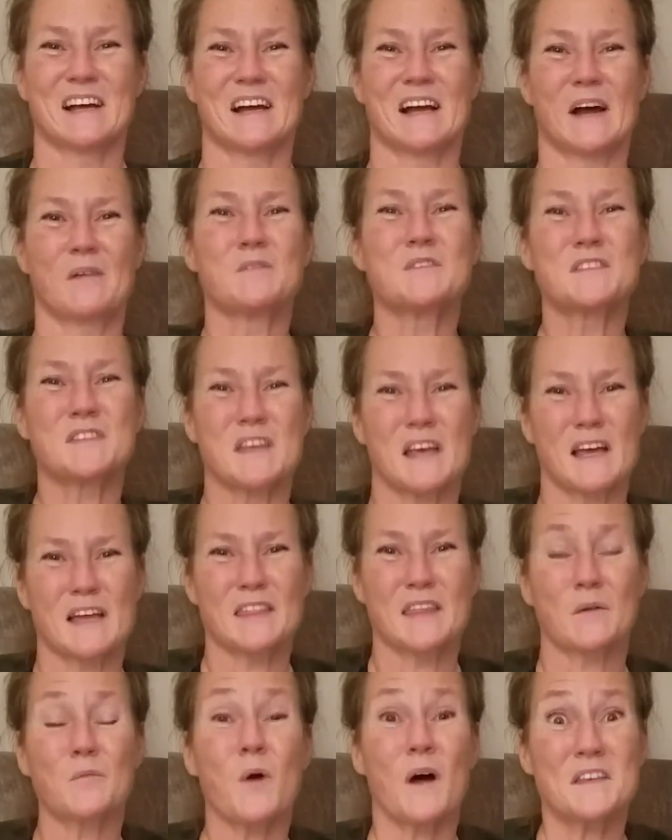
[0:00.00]

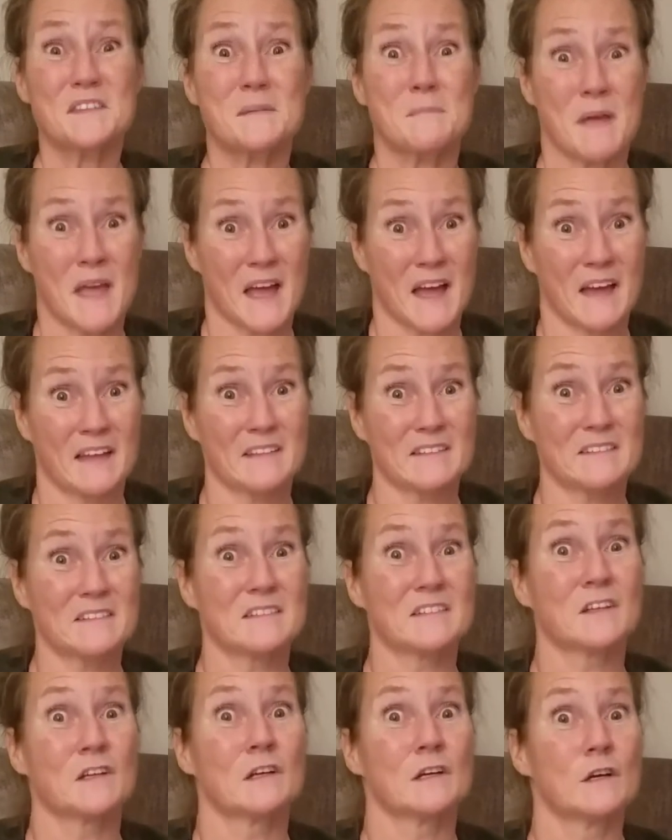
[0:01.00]
was a man
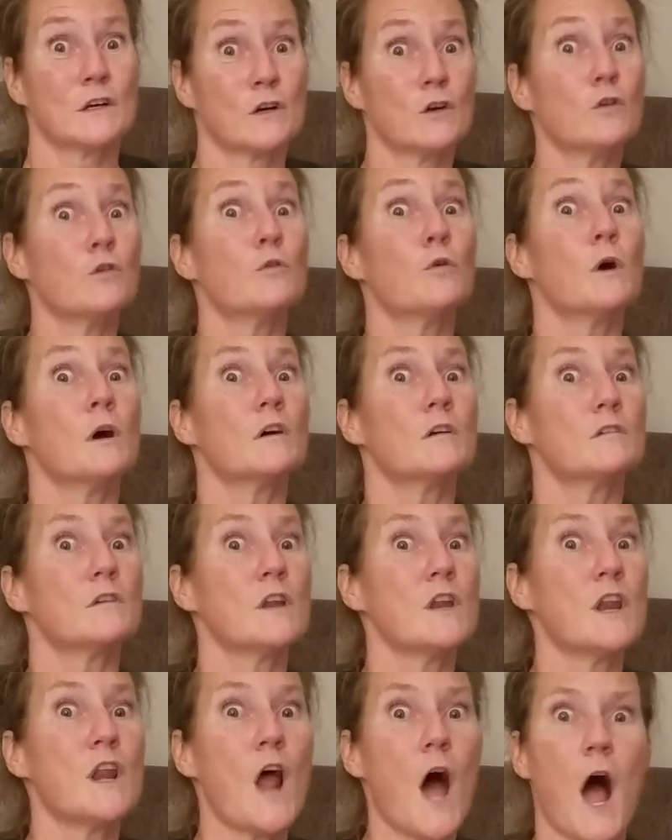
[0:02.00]
who
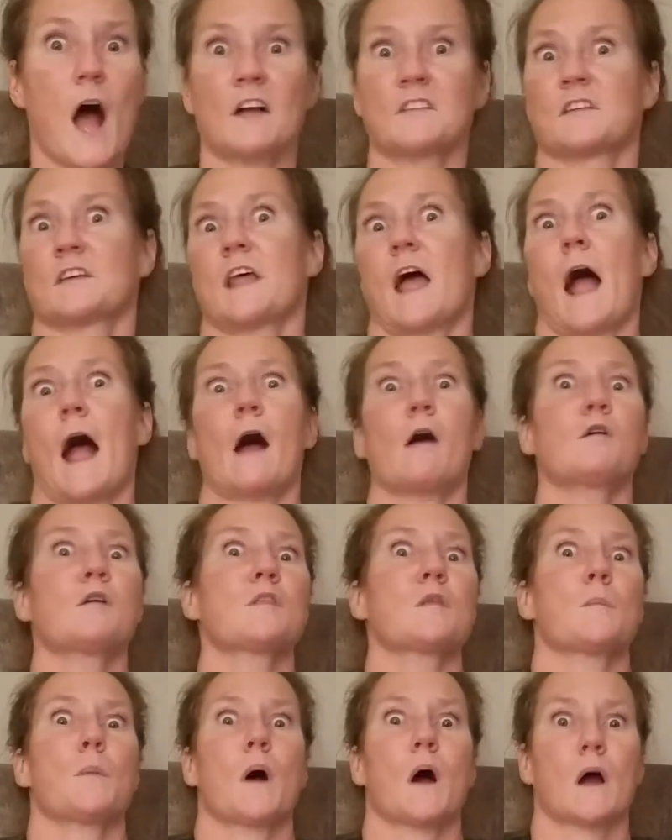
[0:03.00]
knocked it out
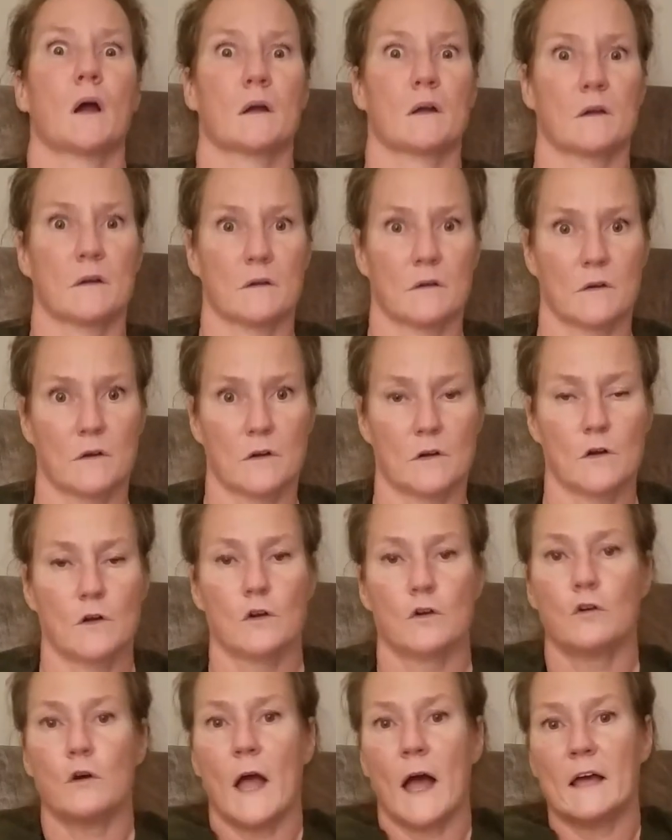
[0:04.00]
of the park,
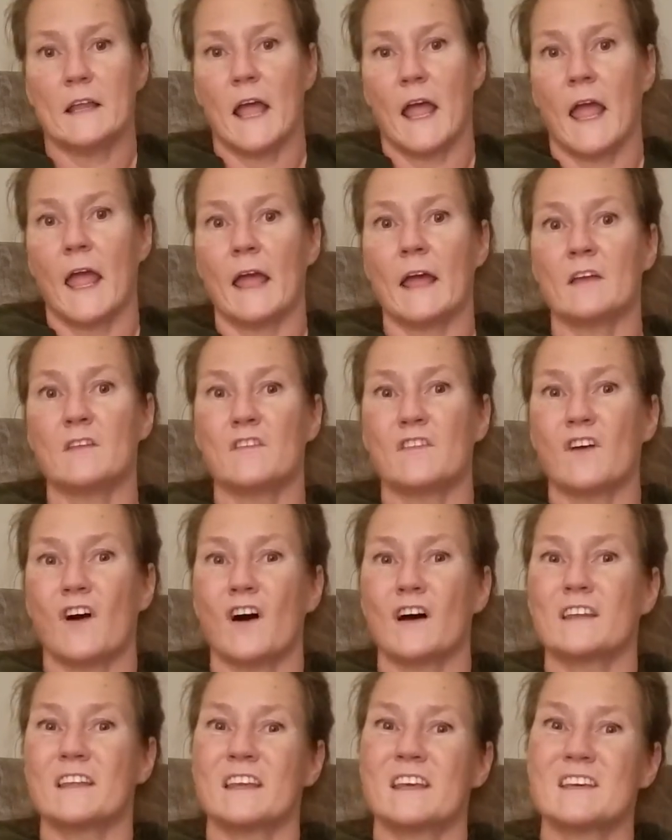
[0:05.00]
who had hands
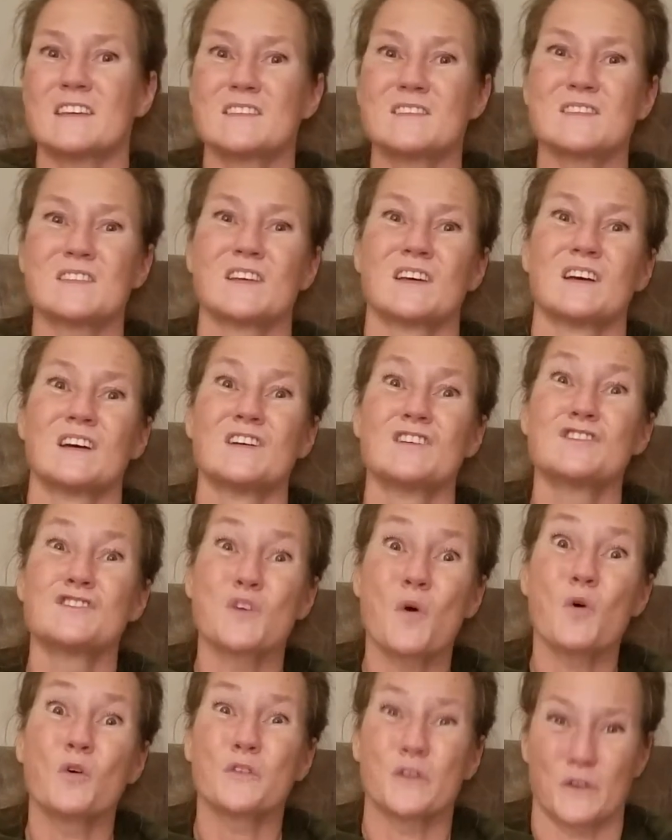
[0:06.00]
on his
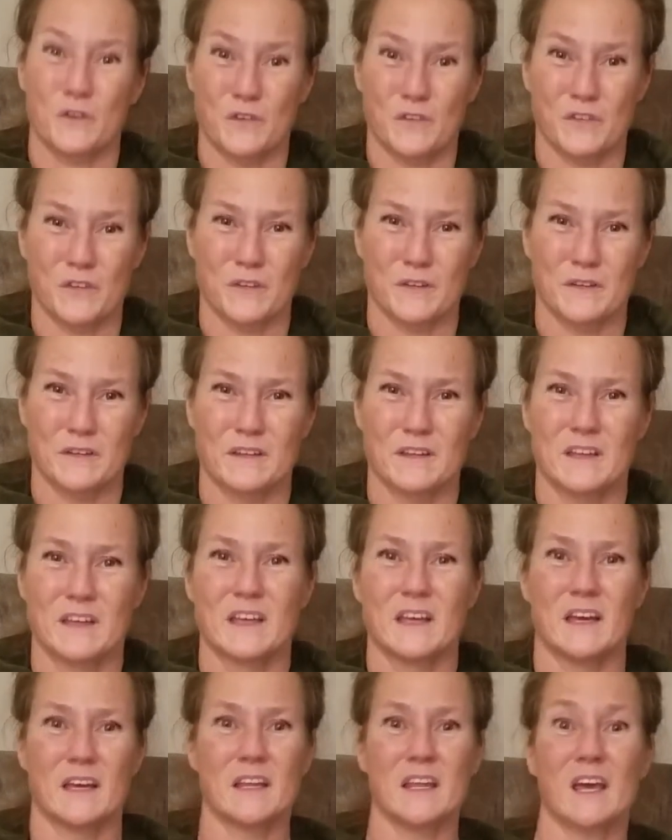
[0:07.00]
shoulders,
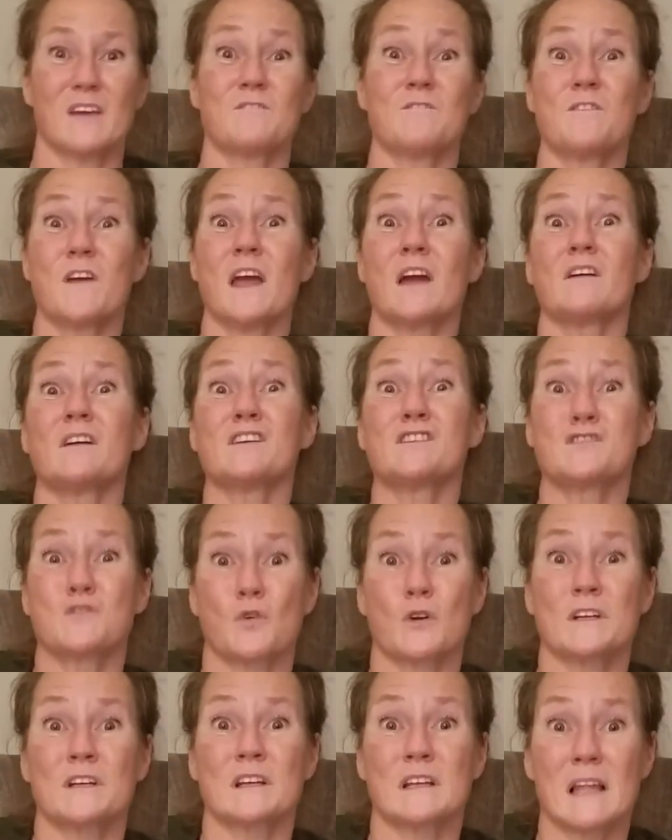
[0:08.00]
and he had very
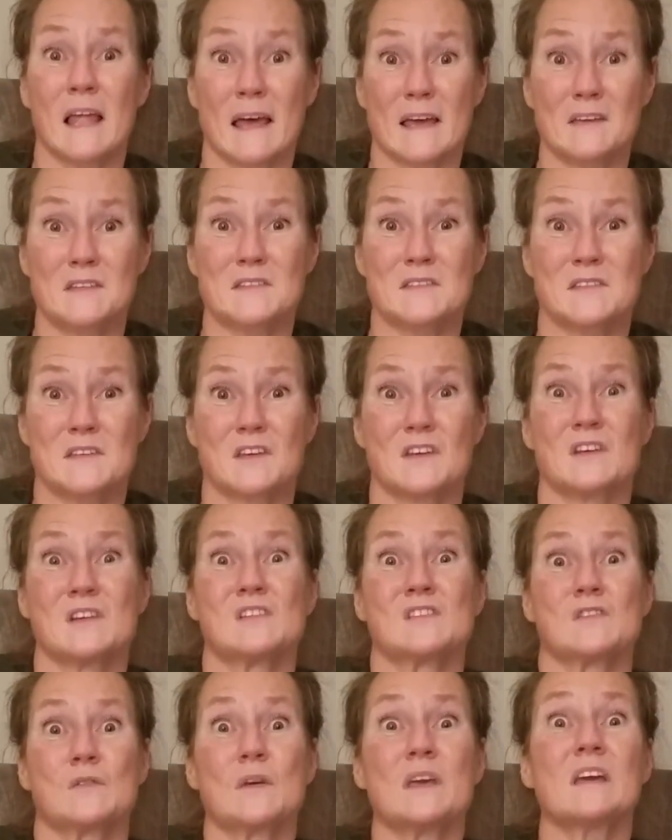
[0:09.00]
shortened legs,
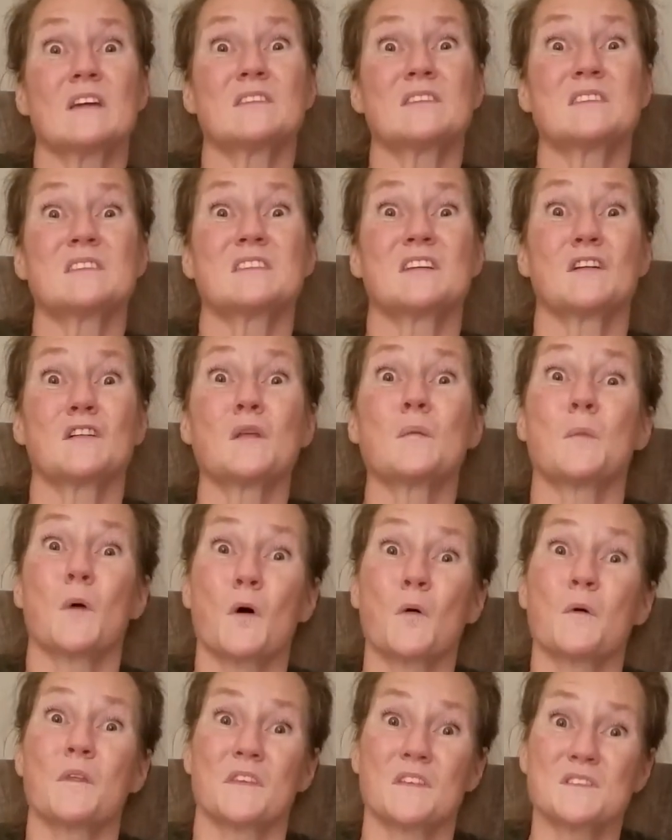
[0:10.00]
so he could steer the
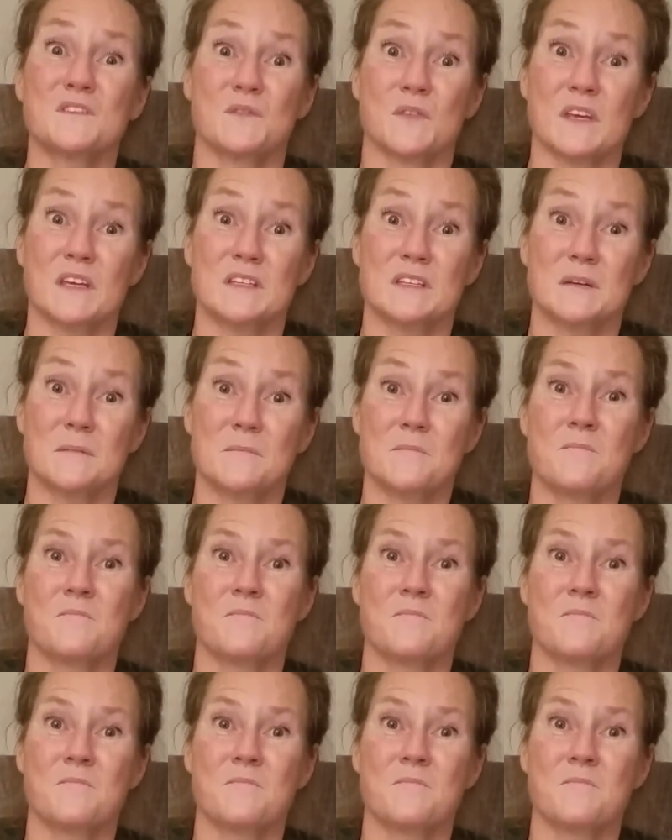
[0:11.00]
boat with his feet.